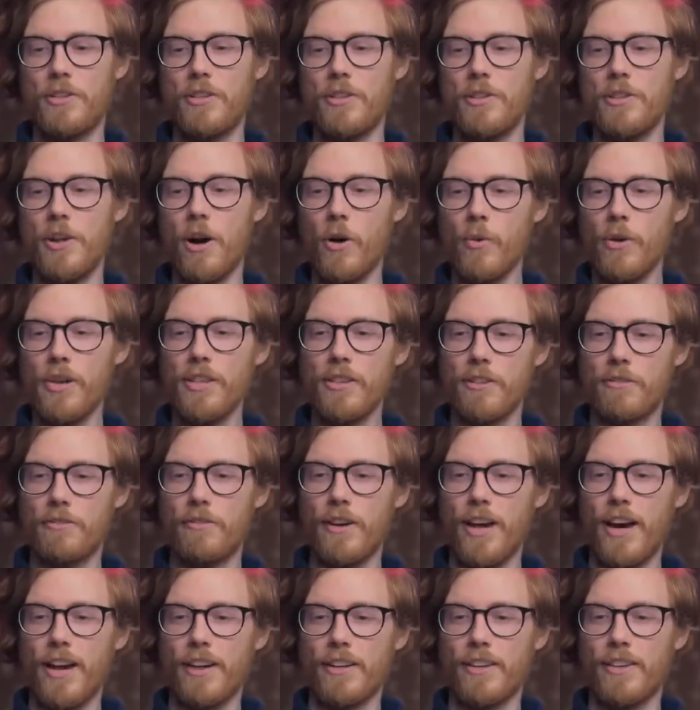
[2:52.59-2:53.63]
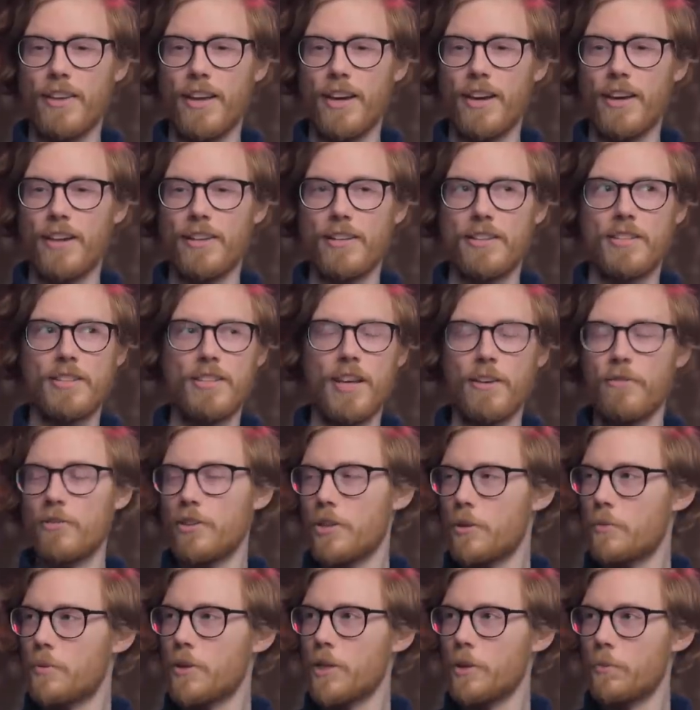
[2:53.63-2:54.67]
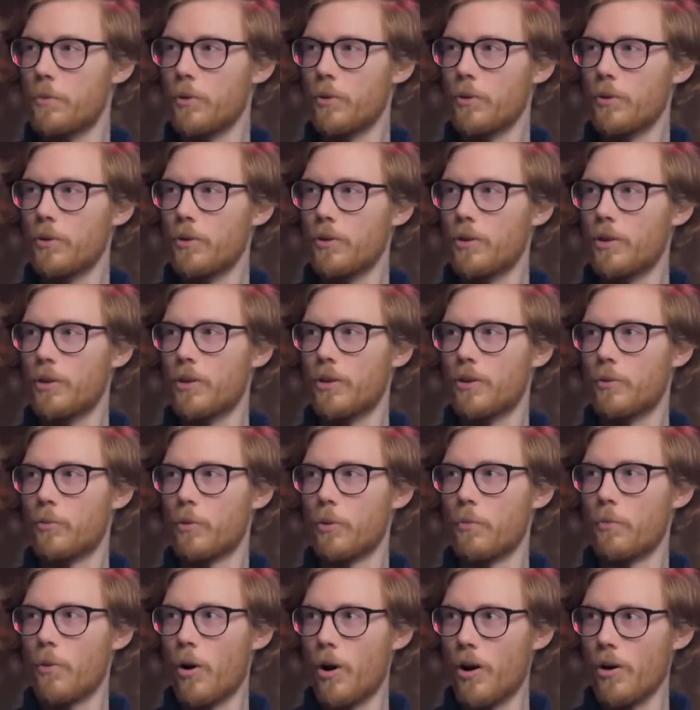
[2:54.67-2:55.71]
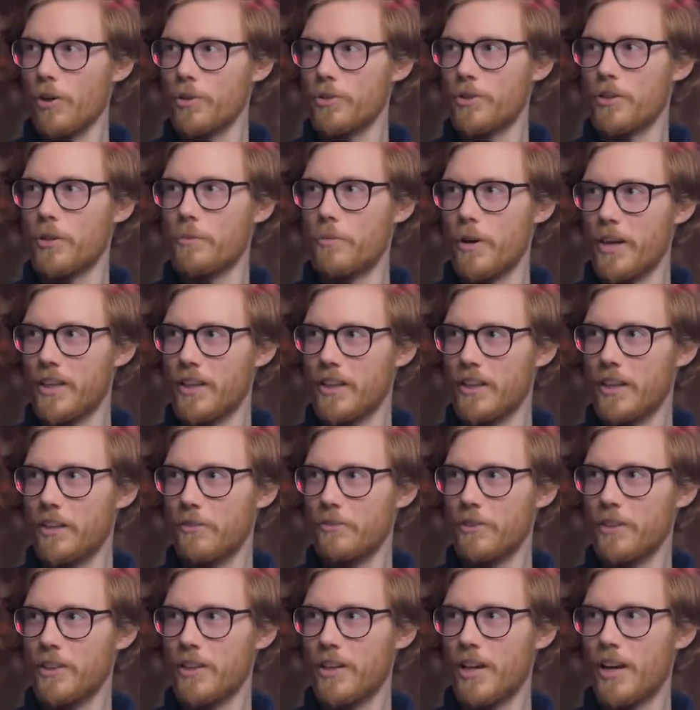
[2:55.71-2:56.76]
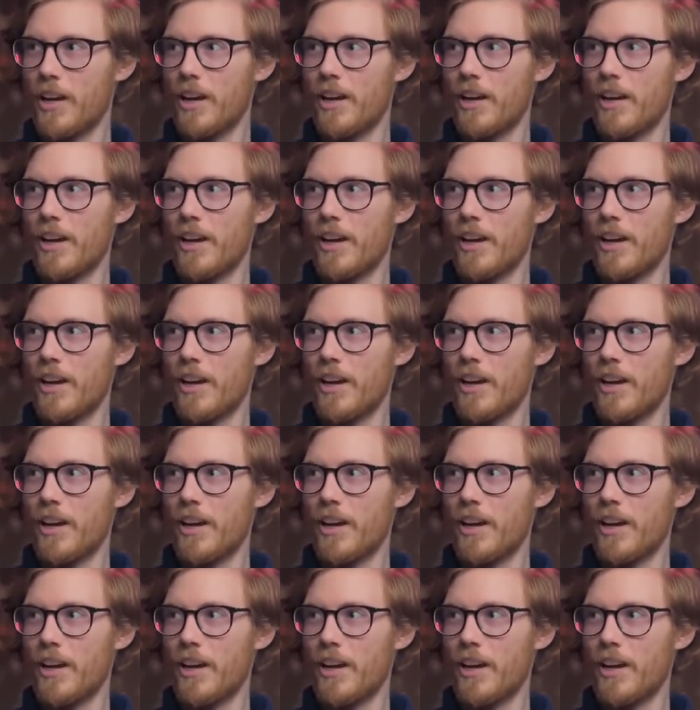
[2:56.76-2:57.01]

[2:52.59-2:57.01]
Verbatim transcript: knowing the fact that 70 people were mauled in the making of it